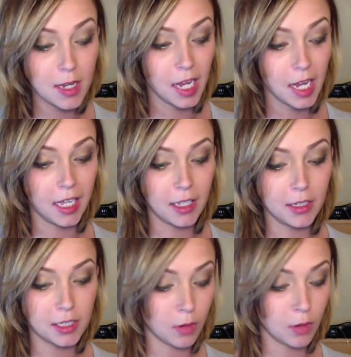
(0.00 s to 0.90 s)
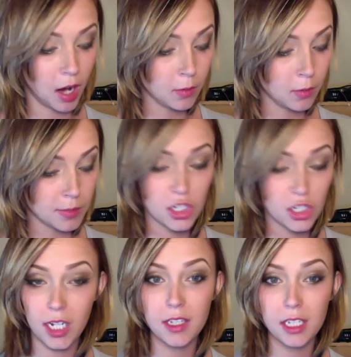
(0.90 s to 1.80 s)
and I will be checking
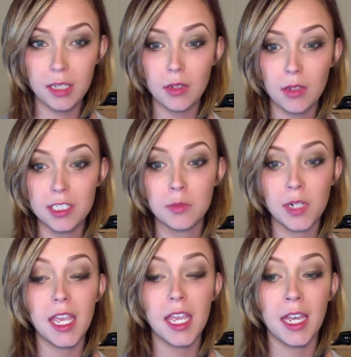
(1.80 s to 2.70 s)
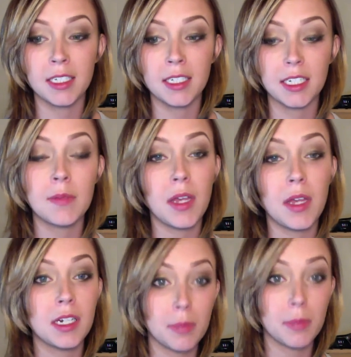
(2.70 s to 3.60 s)
the email this week and emailing a
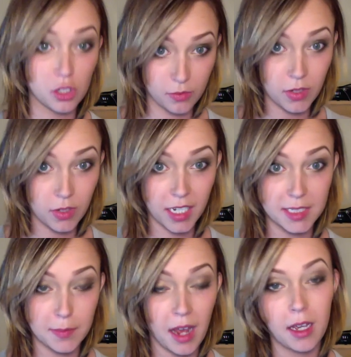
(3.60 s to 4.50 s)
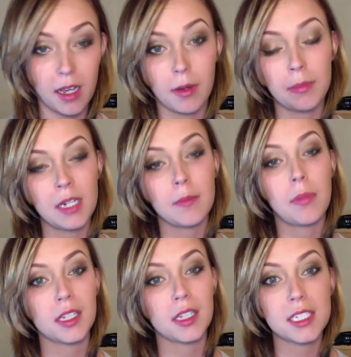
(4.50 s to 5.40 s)
bunch of you guys back about being a part of
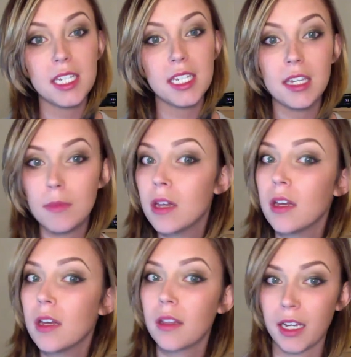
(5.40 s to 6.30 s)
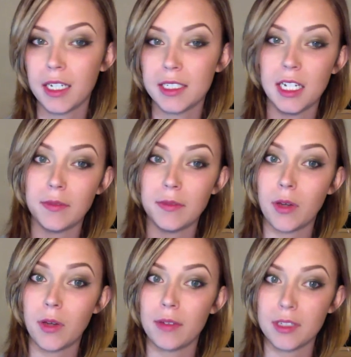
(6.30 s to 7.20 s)
the team. Like I said, if you
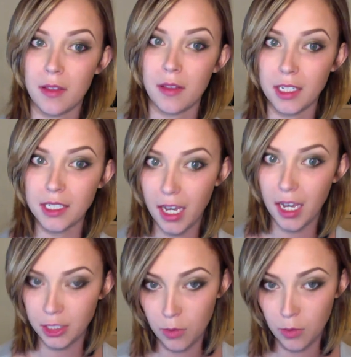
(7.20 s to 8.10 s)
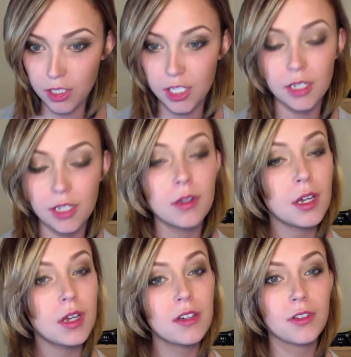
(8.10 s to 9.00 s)
haven't done that yet and you want to,
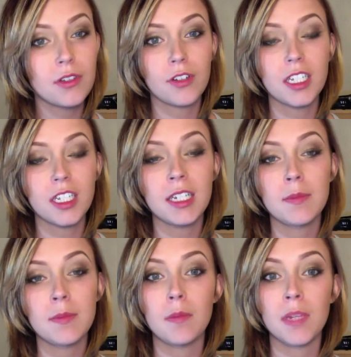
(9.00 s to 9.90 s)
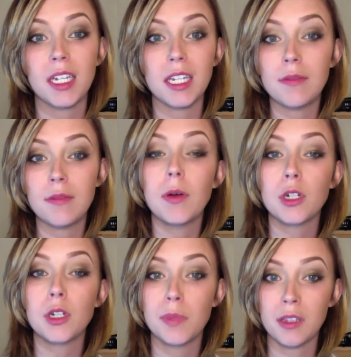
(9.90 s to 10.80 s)
feel free to email me at
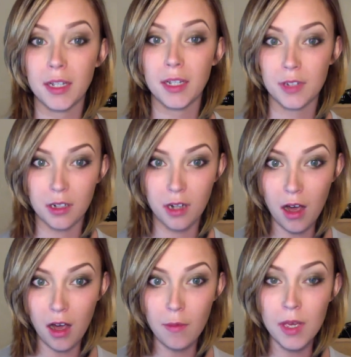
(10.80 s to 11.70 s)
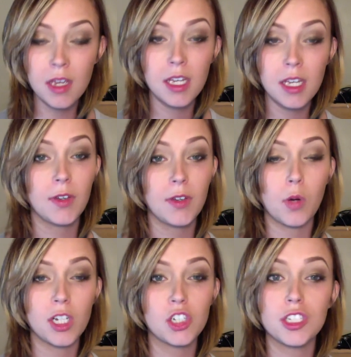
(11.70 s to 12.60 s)
info@hoopinglive.com. If you have
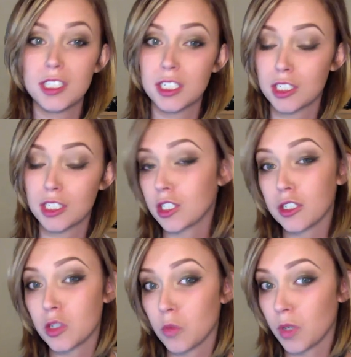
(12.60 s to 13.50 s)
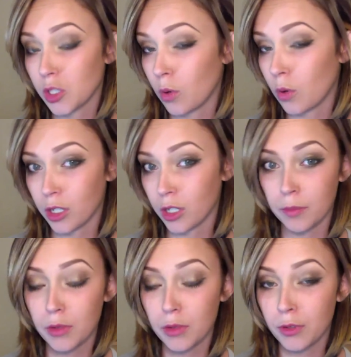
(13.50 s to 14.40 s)
questions, concerns, or want to order a
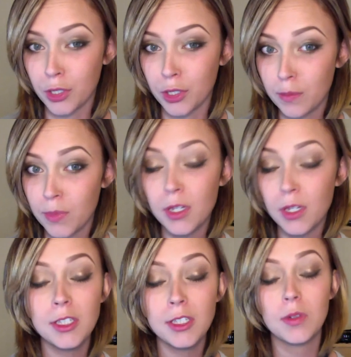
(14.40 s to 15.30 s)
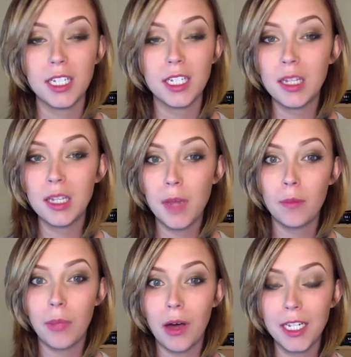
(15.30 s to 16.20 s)
beautiful hoop, you can email
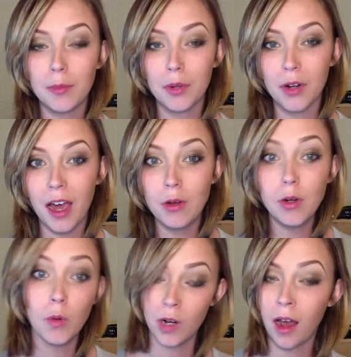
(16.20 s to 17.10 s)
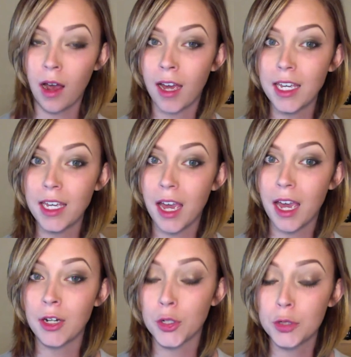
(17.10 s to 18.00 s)
Bonnie Brown or I at
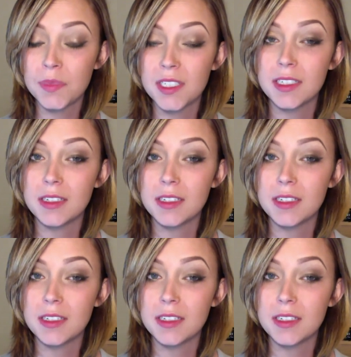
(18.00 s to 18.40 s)
hoops,